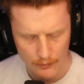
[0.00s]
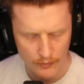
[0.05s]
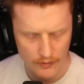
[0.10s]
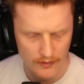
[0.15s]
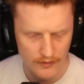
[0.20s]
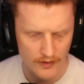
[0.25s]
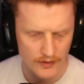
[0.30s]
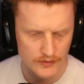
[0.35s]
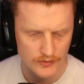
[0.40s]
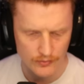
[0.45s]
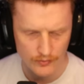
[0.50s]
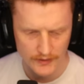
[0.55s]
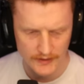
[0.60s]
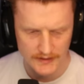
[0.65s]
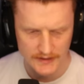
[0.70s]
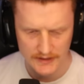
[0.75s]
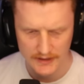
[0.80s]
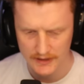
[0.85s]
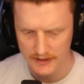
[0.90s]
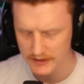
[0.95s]
Were those
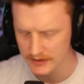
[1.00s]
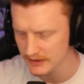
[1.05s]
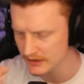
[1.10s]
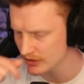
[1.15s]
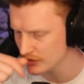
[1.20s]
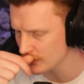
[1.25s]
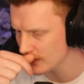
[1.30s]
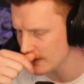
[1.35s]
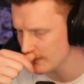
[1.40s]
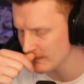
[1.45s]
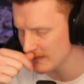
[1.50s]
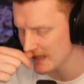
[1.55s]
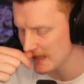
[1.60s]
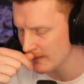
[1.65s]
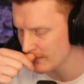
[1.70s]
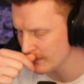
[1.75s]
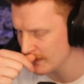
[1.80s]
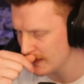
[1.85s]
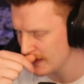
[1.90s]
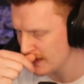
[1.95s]
researchers trapped
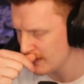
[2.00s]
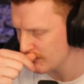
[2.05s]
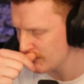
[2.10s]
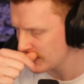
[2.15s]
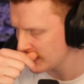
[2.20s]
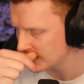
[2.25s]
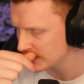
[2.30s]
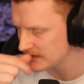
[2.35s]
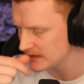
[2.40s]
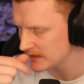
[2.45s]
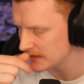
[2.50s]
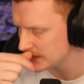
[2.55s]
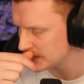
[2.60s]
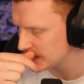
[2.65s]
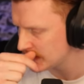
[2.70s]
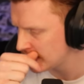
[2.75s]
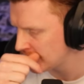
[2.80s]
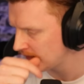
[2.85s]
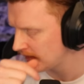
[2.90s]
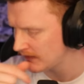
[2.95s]
down there by a
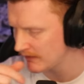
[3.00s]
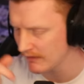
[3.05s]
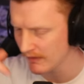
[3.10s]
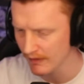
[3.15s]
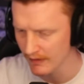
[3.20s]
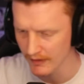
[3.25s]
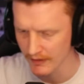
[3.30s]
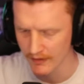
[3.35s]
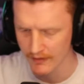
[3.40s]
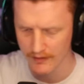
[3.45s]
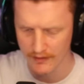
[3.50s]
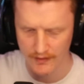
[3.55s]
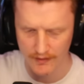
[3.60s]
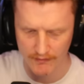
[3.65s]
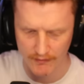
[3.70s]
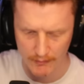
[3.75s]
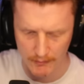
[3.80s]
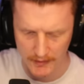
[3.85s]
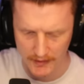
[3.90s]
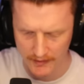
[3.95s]
certain, like,
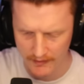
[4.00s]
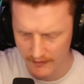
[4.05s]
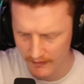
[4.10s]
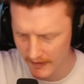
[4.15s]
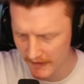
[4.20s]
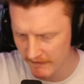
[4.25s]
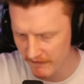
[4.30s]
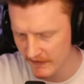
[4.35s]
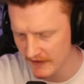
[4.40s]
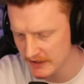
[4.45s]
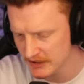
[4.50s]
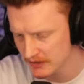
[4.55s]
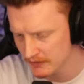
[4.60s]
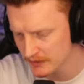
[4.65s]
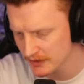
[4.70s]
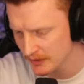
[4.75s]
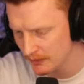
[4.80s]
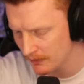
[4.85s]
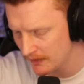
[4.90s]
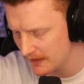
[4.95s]
government
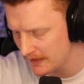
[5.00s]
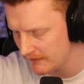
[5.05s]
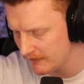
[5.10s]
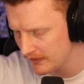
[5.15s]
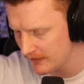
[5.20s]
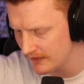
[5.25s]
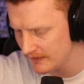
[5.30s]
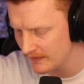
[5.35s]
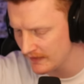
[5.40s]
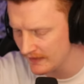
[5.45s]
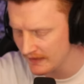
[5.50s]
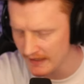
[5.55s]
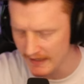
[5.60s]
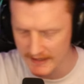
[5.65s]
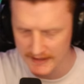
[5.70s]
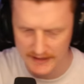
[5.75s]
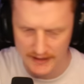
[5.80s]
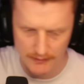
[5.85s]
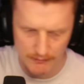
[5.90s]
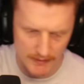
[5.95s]
officials or whatever, and then they
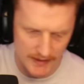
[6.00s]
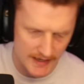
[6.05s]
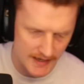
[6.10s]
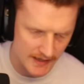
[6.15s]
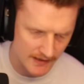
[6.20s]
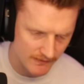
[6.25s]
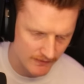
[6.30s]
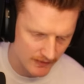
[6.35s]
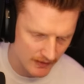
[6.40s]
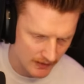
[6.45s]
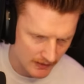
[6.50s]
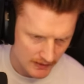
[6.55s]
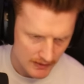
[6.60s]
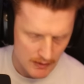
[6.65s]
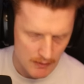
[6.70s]
ended up getting...